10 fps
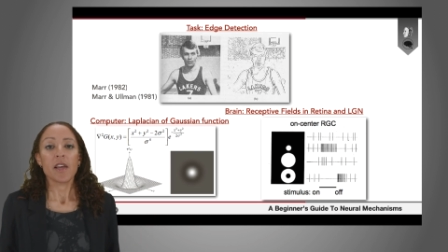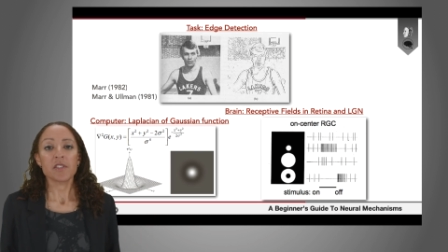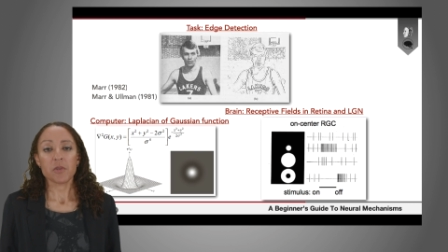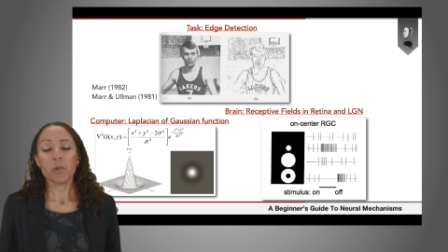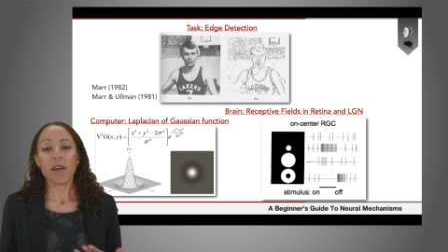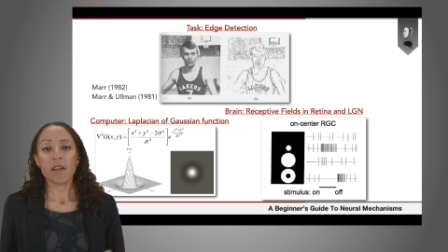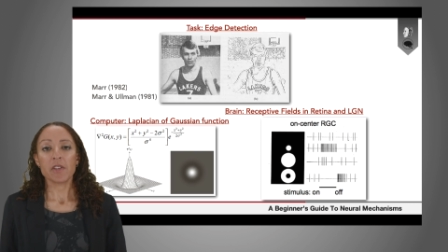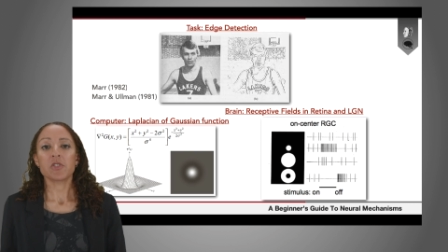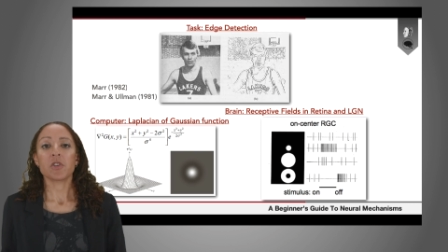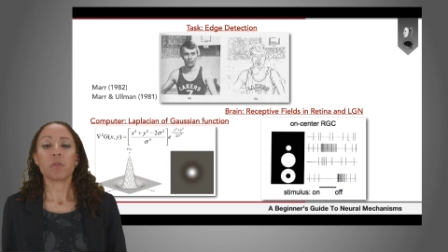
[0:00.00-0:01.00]
is a
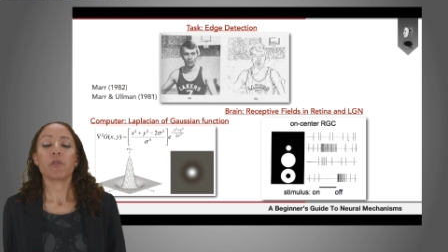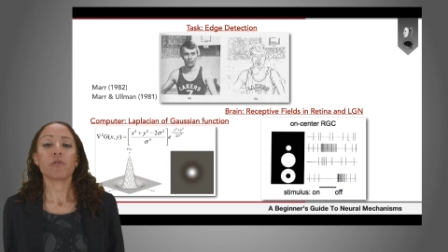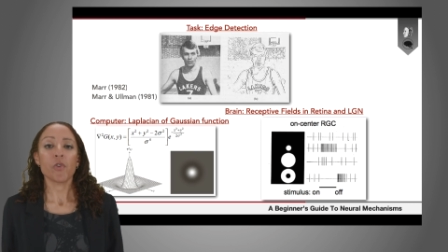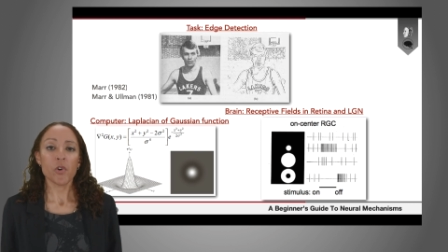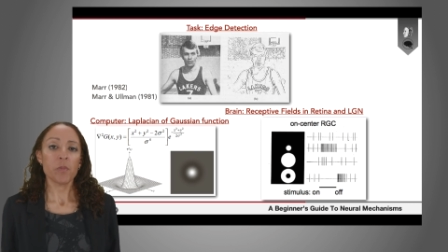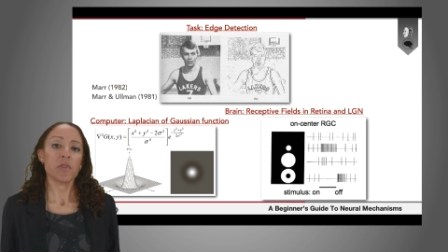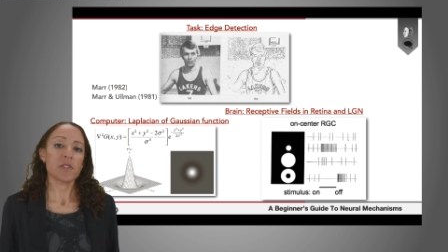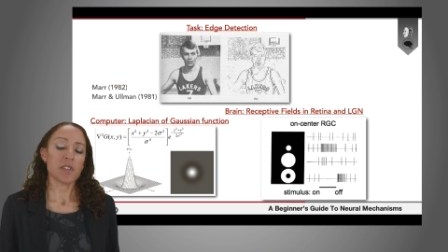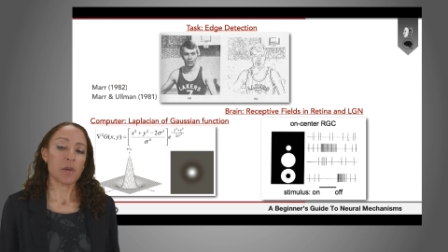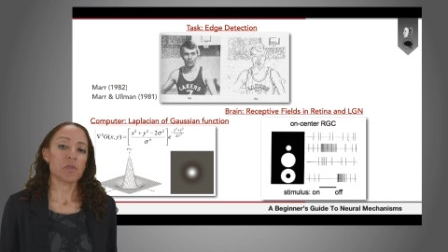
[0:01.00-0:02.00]
way to perform
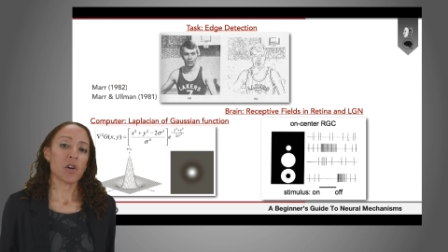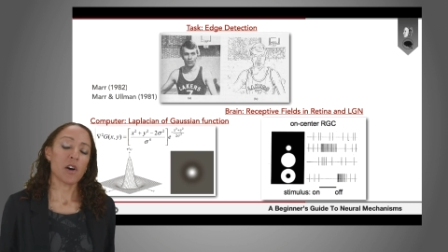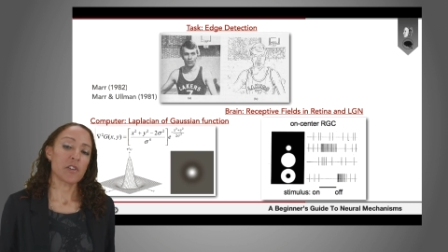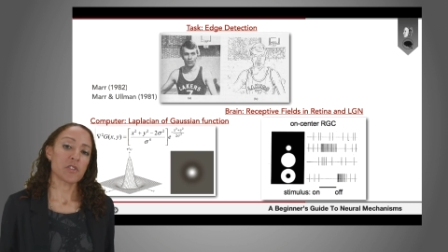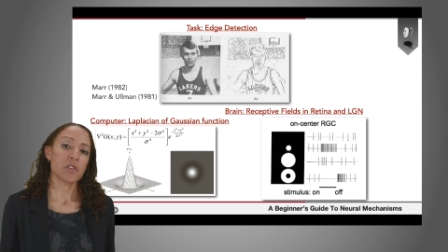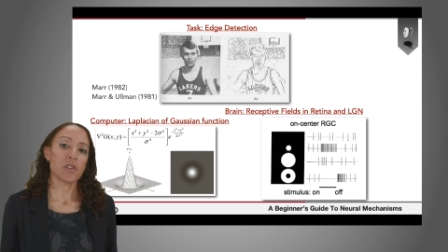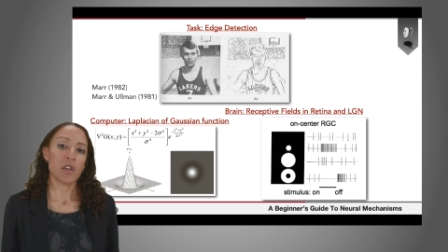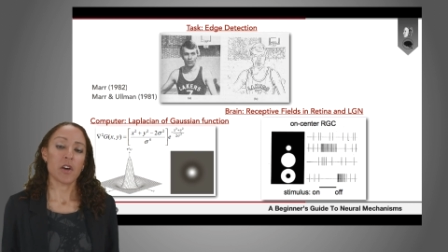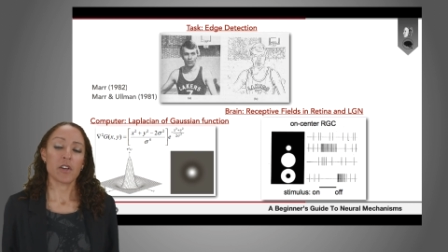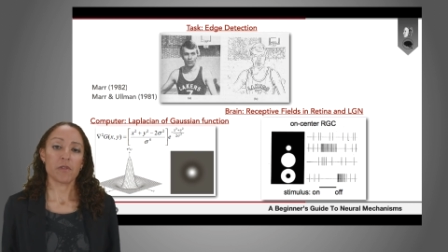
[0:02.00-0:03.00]
the same task that
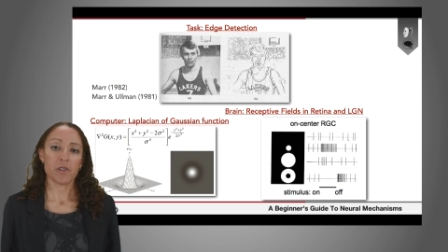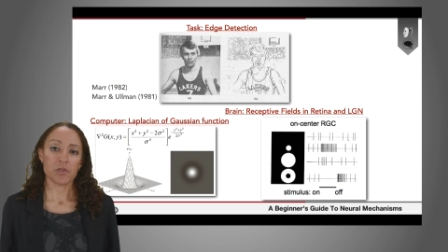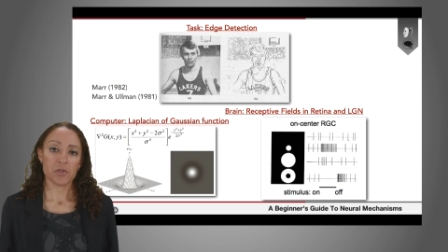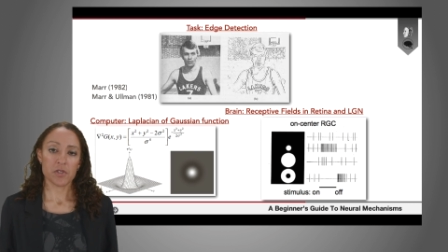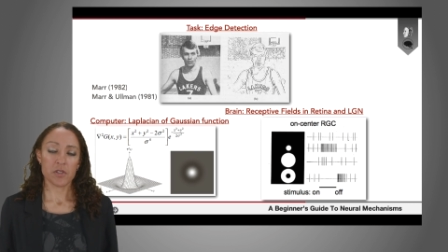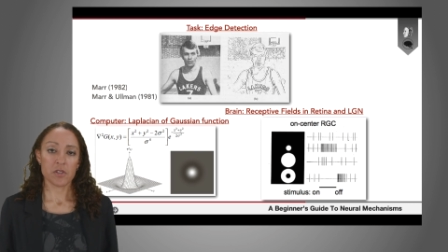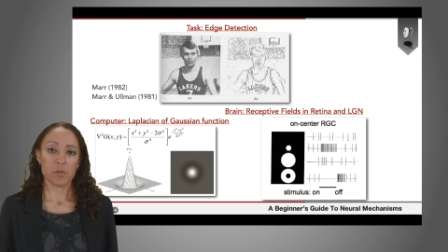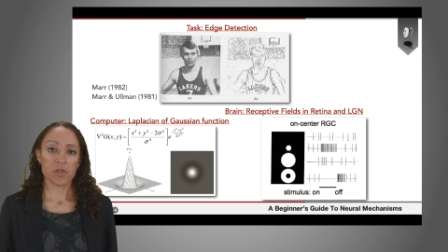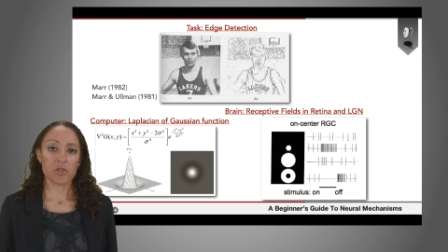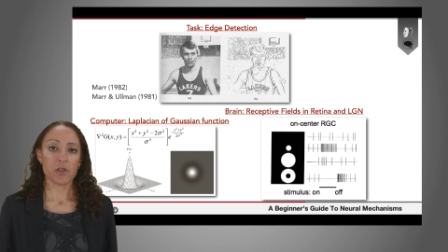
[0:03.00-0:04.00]
the early visual
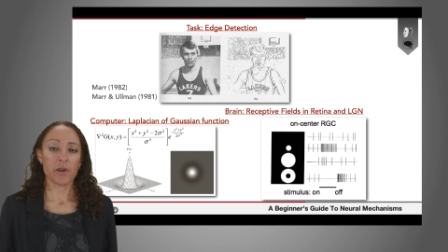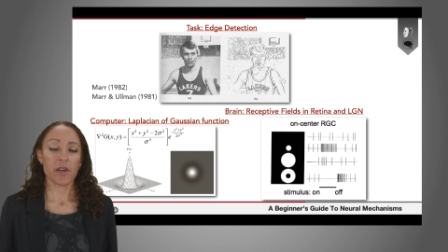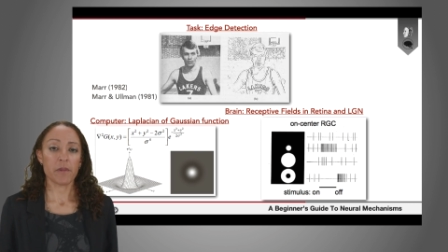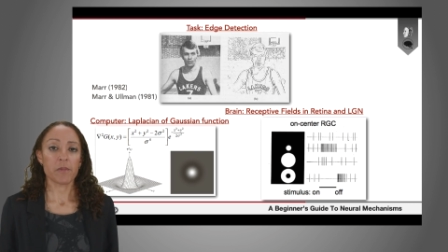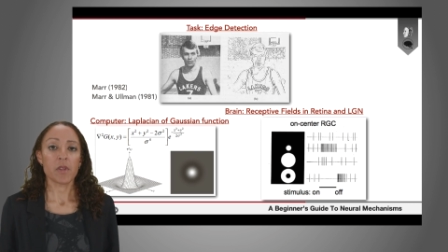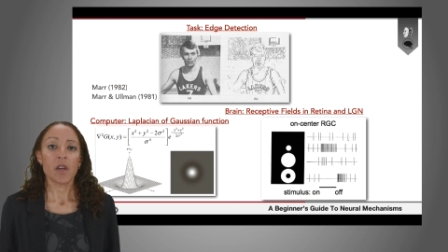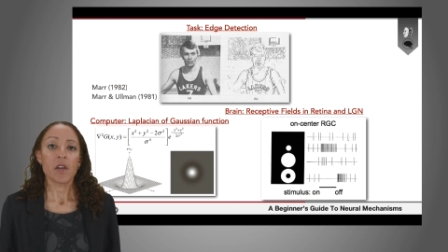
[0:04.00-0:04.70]
system is doing.